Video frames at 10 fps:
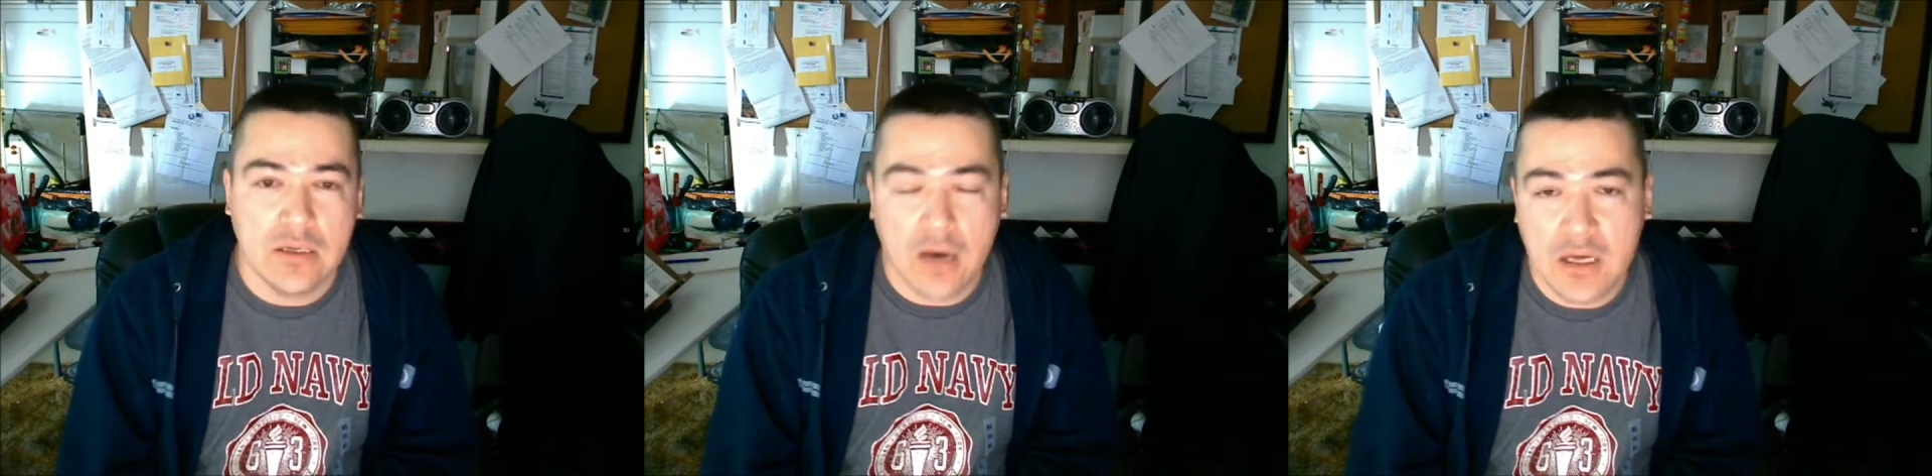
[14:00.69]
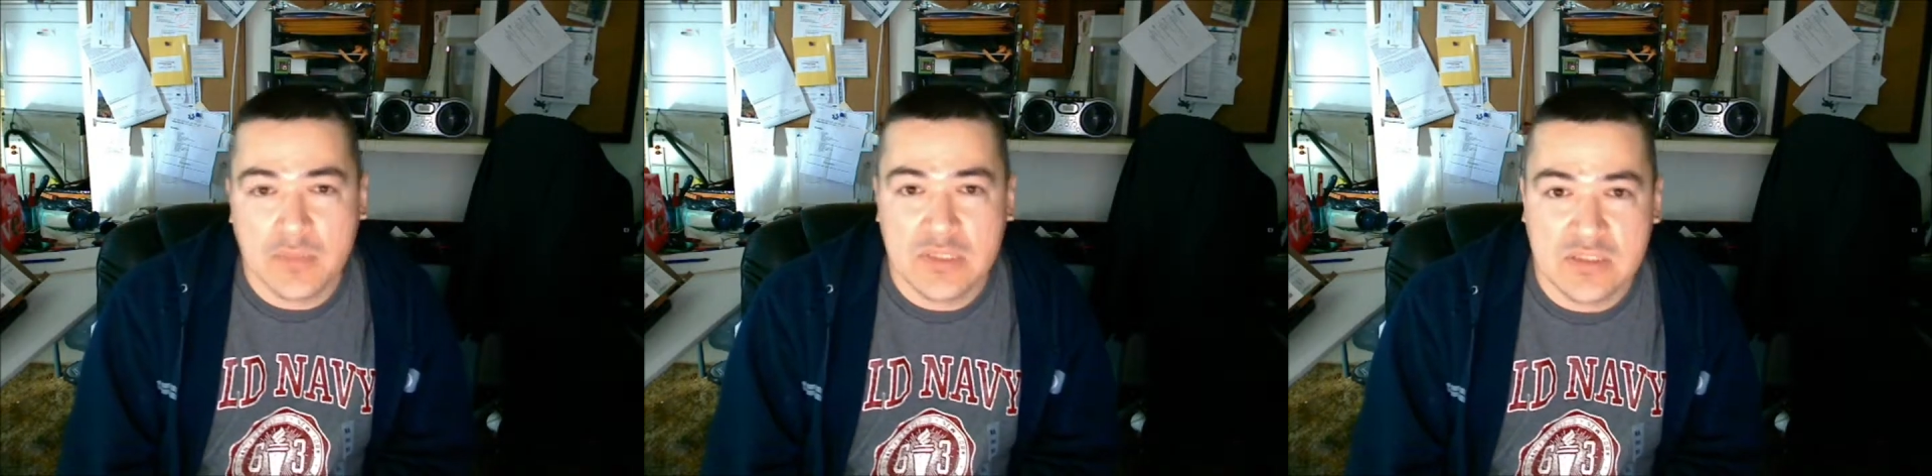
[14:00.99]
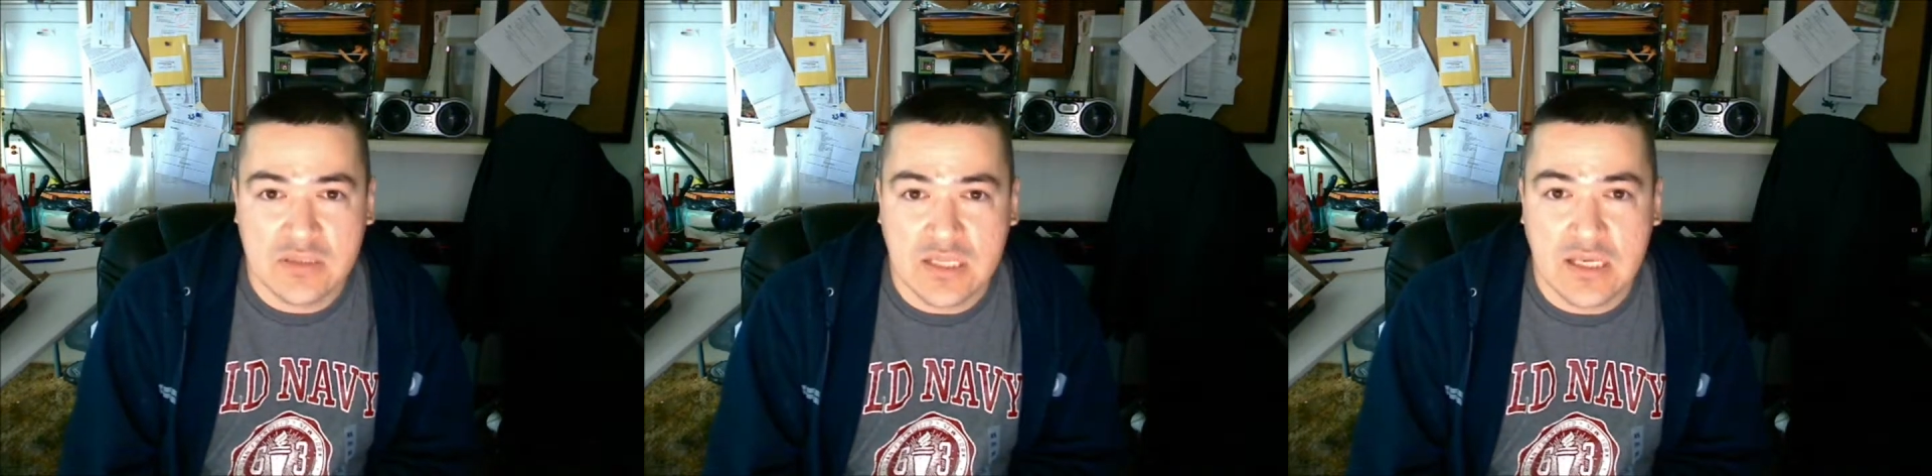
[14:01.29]

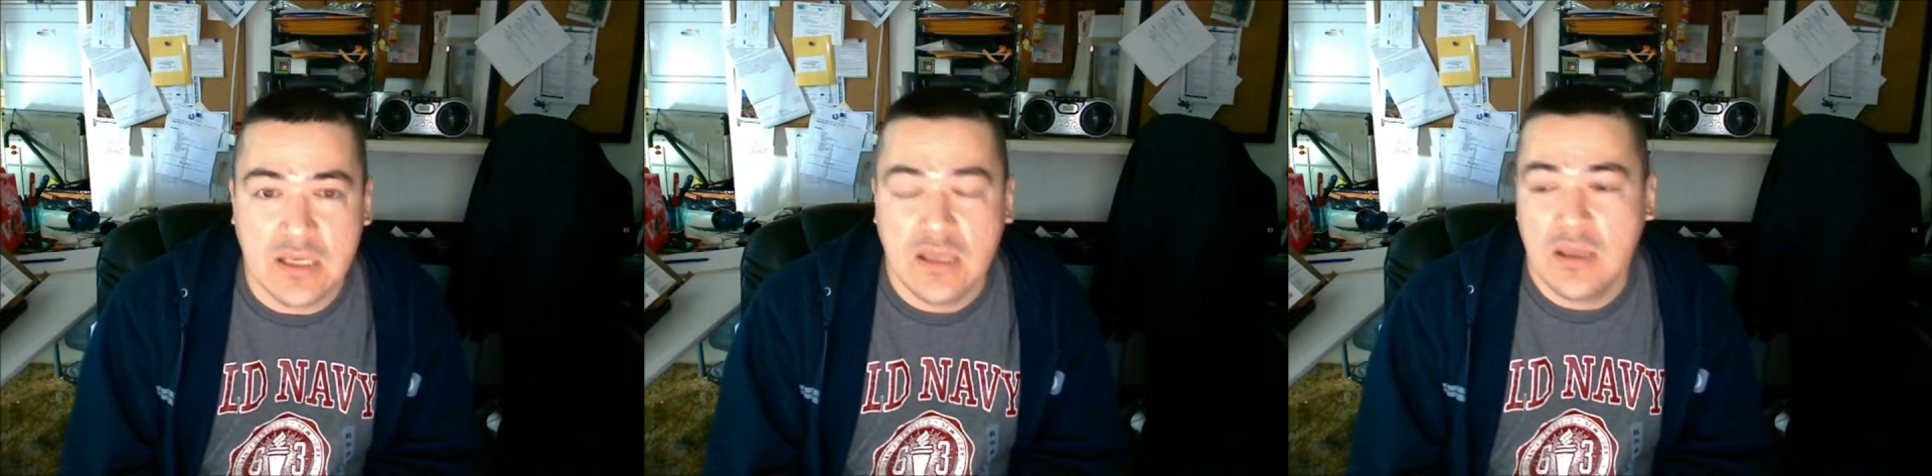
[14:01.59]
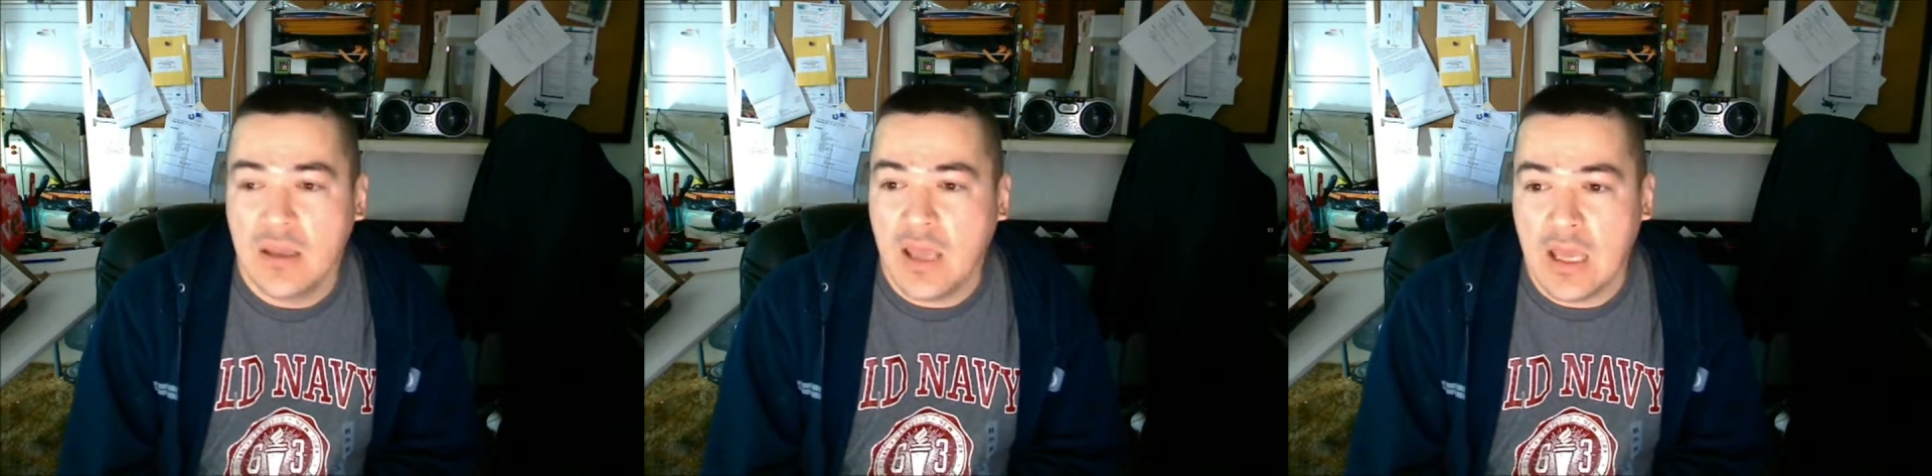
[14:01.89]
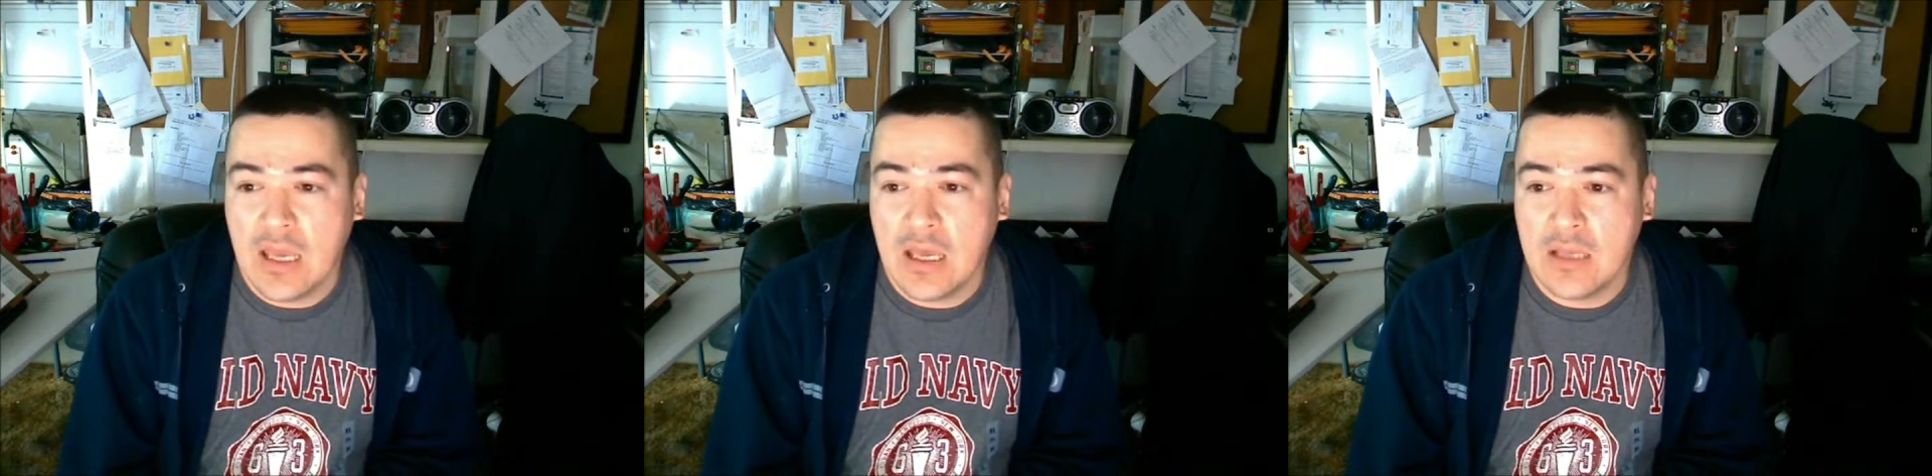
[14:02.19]
anonymously,
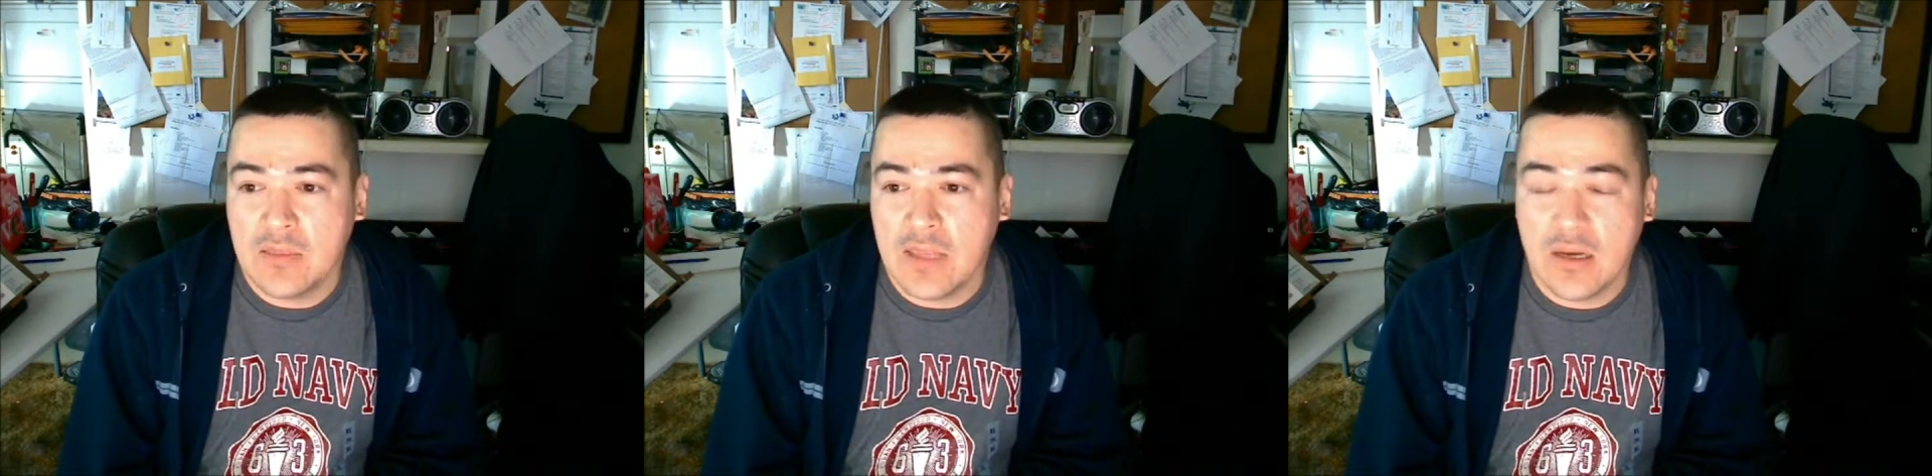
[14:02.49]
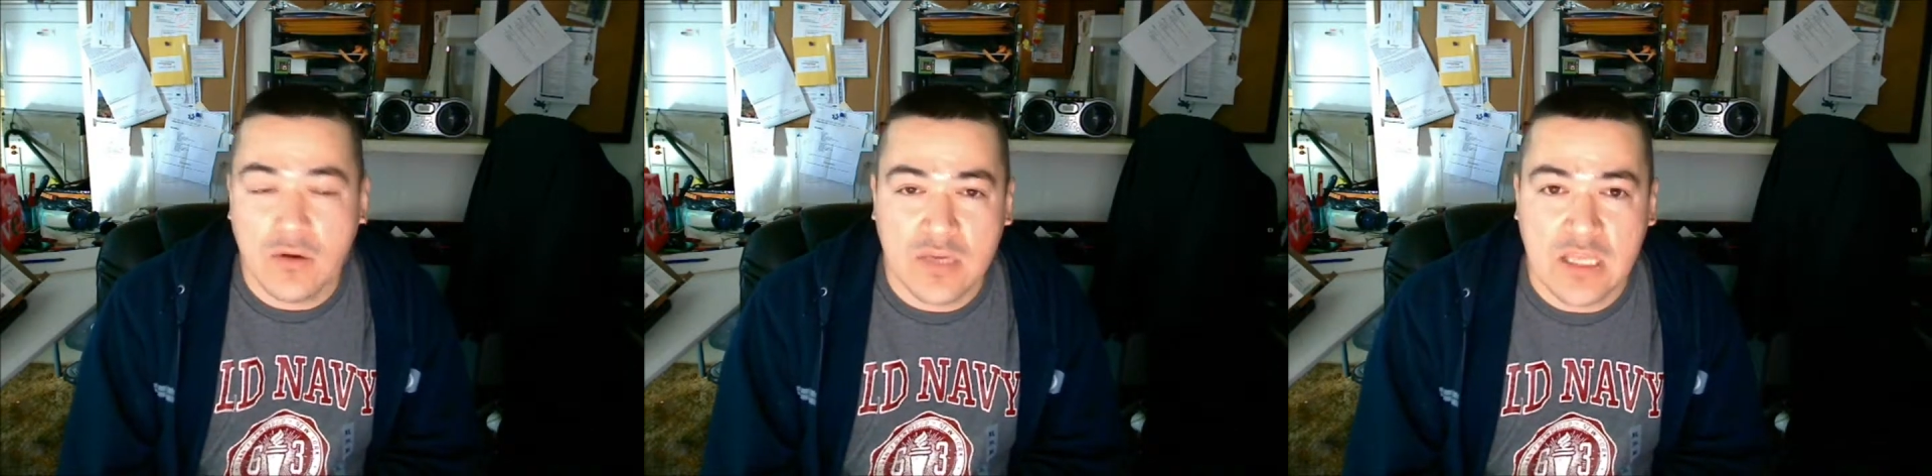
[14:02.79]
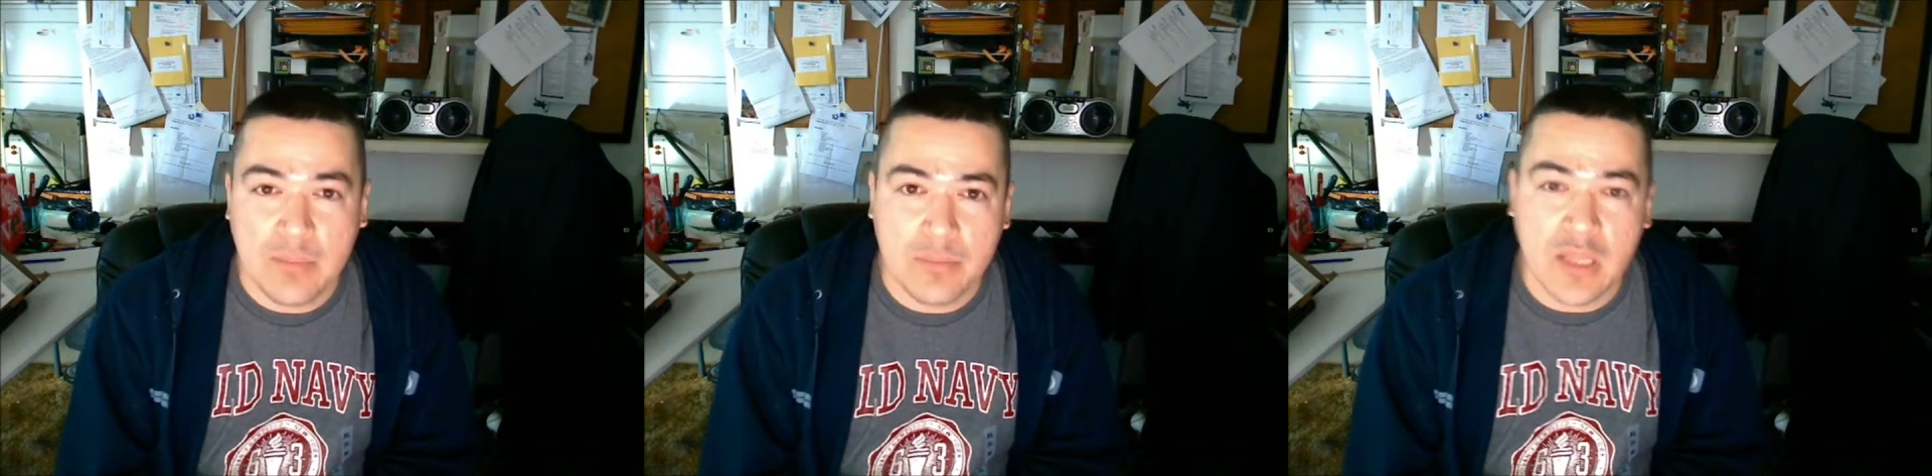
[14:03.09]
and they don't keep